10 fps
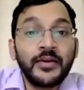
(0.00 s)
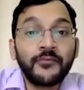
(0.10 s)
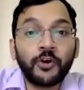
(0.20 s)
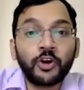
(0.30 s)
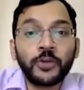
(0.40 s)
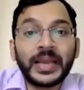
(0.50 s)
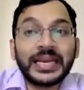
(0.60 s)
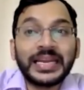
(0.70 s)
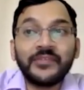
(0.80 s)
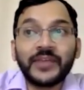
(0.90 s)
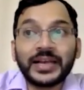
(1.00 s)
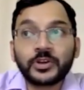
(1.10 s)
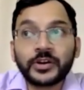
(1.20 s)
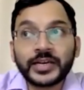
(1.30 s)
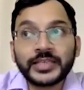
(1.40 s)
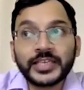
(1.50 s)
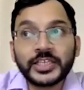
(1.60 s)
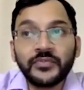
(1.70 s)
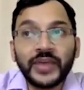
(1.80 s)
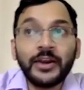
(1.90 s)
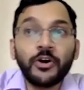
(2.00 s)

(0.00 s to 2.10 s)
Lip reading: followed by revascularization where